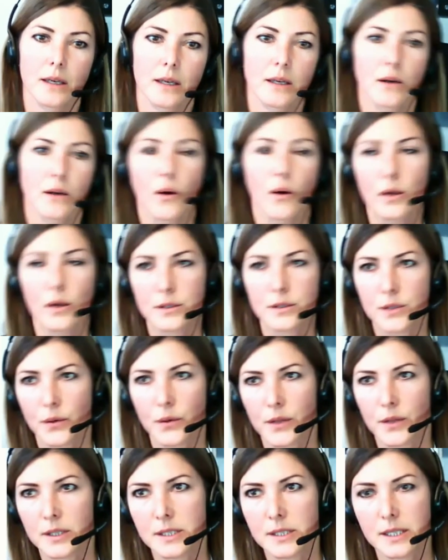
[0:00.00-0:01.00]
Also,
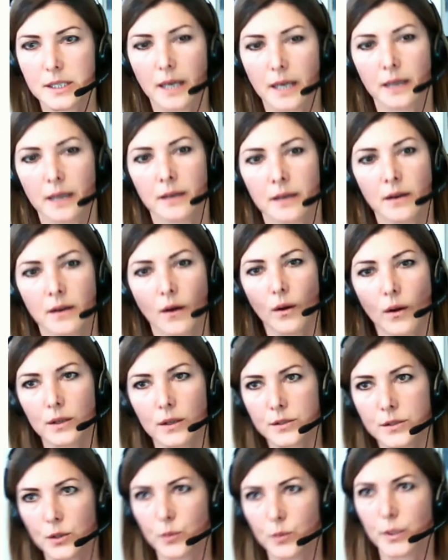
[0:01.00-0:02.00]
this can
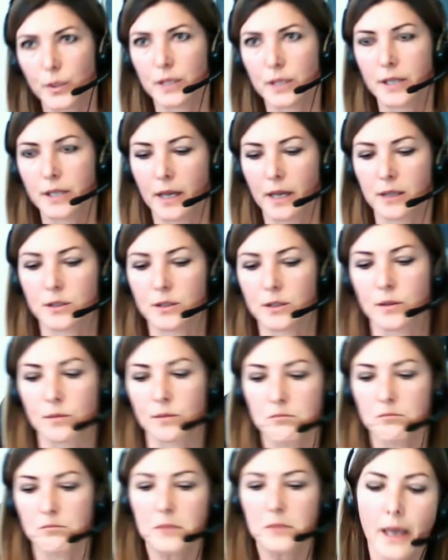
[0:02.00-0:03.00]
also be taken
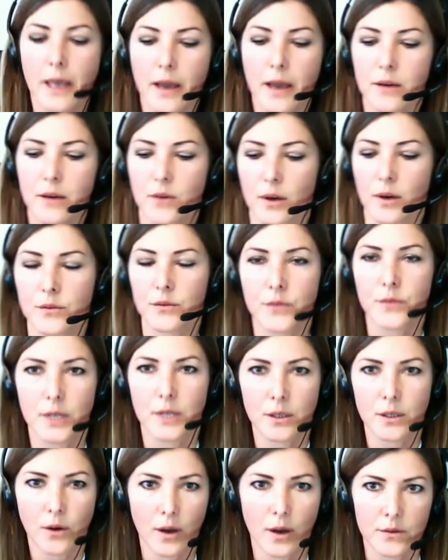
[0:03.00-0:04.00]
care of in
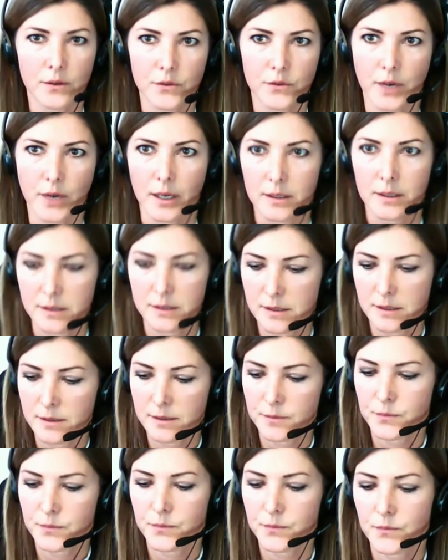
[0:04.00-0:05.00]
contracts.
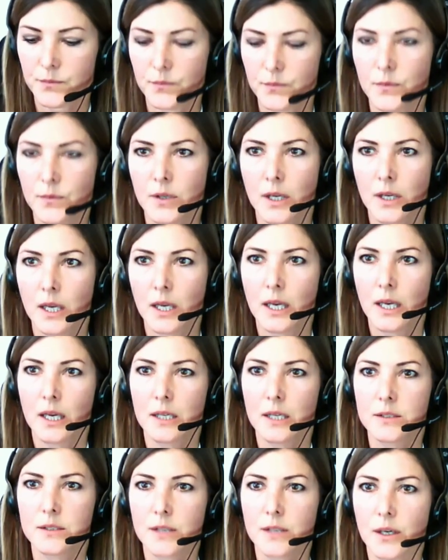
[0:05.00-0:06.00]

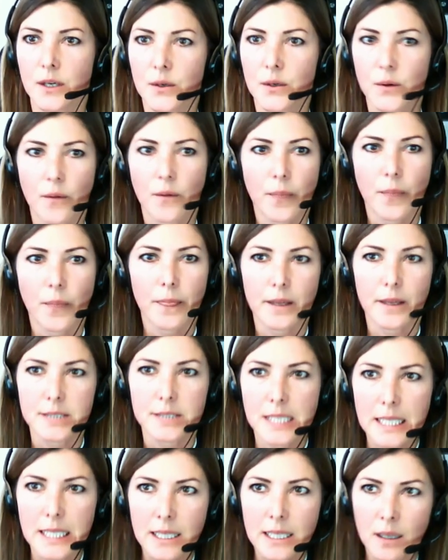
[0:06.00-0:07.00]
So there's a
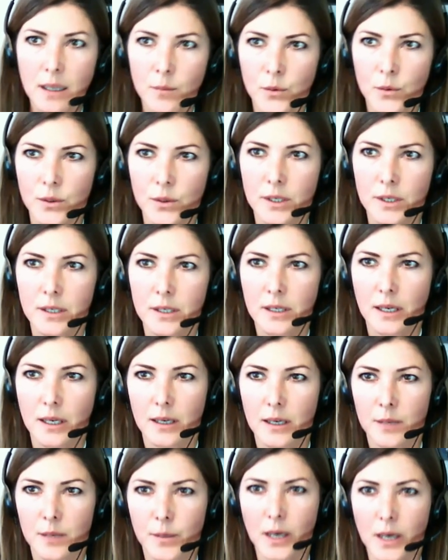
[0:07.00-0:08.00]
little more
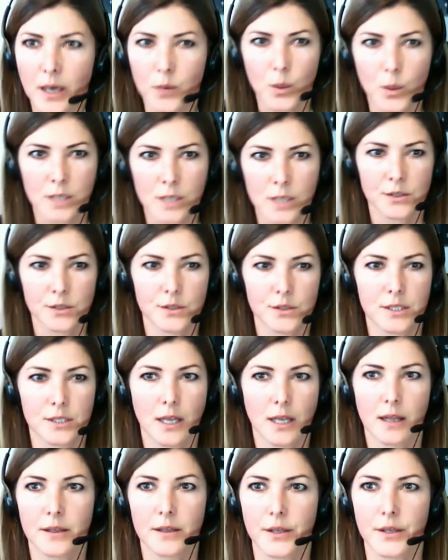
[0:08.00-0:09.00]
I wanted to
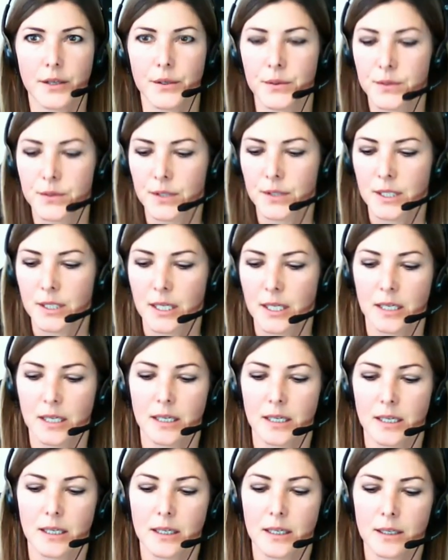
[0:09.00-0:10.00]
tell you.
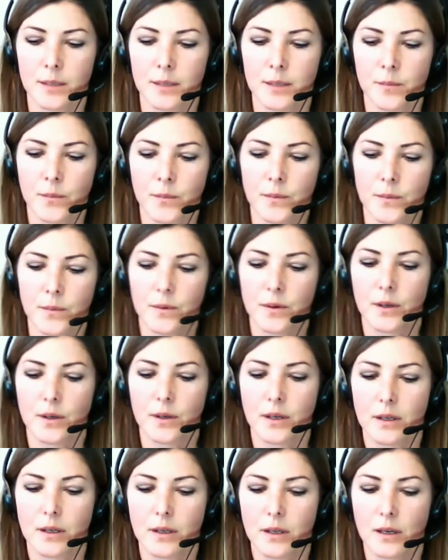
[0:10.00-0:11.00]
I'm
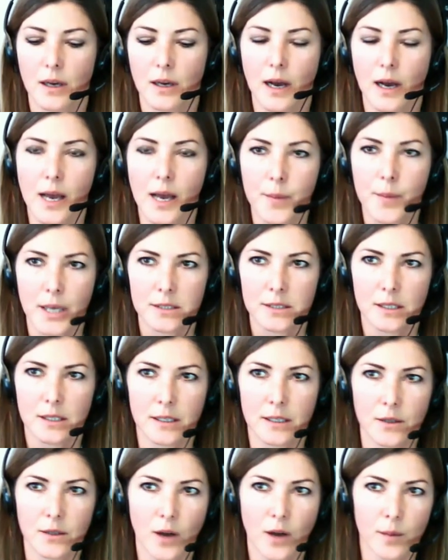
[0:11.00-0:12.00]
actually
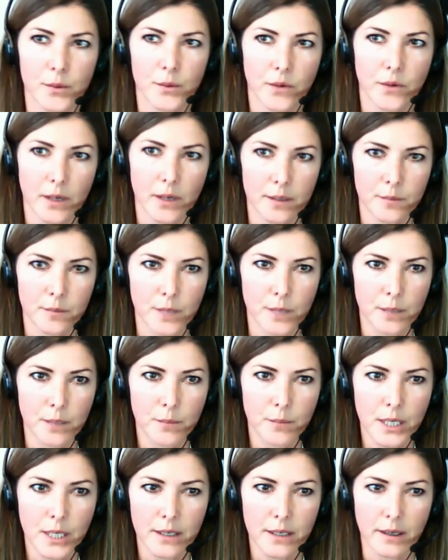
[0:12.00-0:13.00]
a copyright
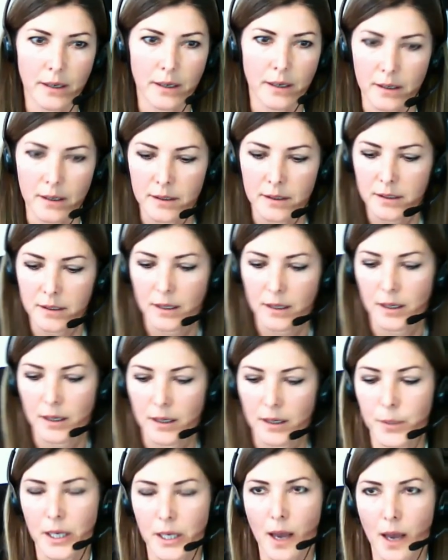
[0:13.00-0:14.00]
media
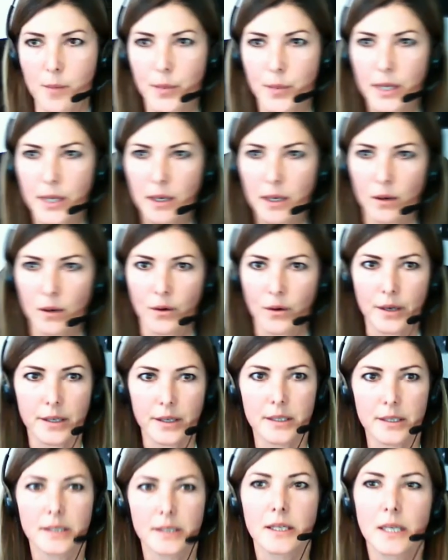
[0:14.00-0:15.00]
and IP
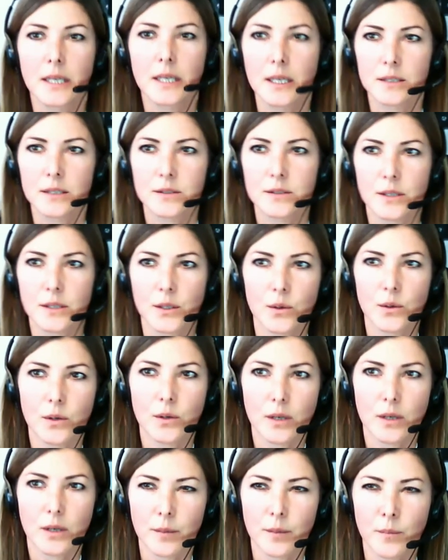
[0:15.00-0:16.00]
lawyer, so
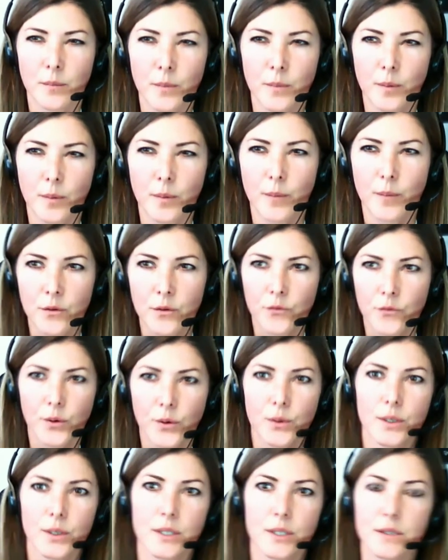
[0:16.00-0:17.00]
my
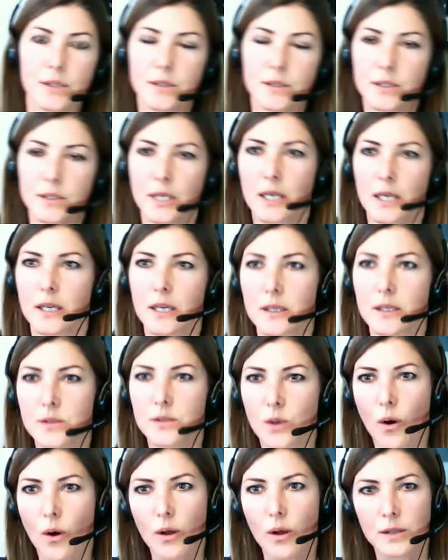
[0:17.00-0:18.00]
focus is
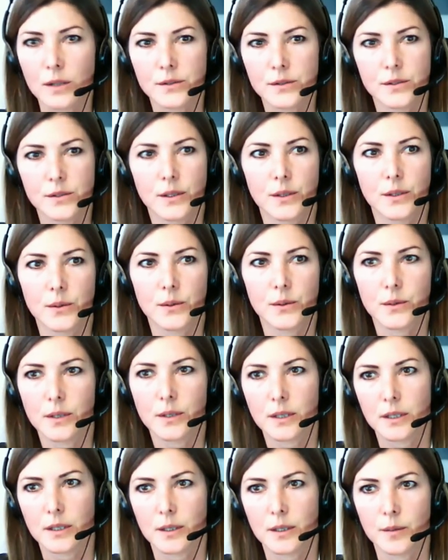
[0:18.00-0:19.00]

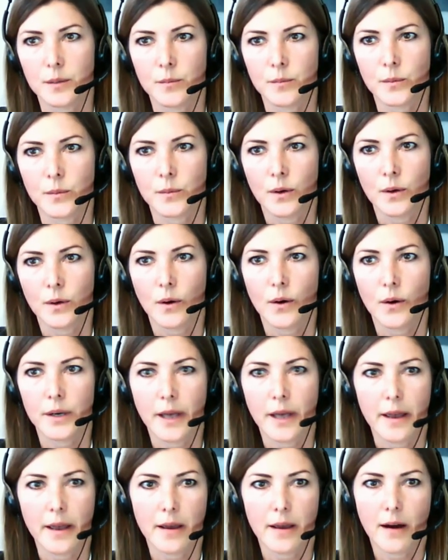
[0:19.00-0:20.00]
also on
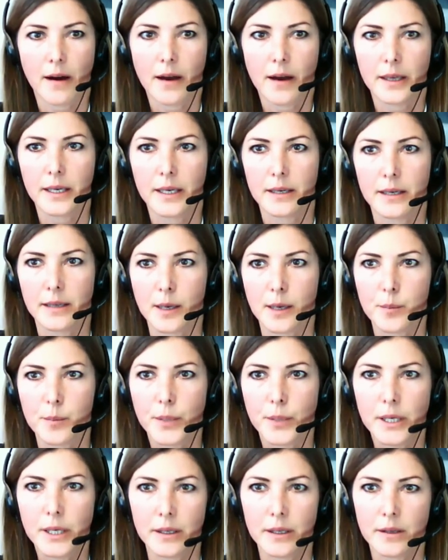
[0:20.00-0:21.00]
AI and
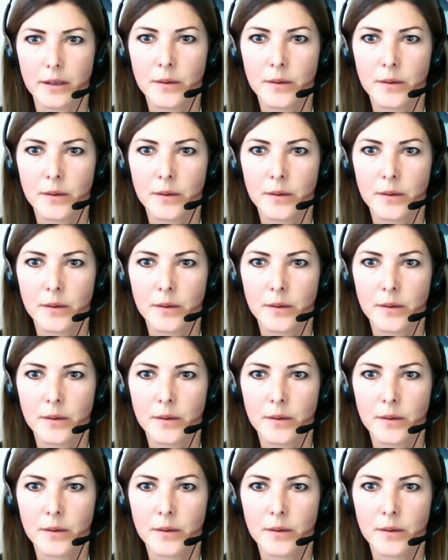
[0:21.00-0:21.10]
IP.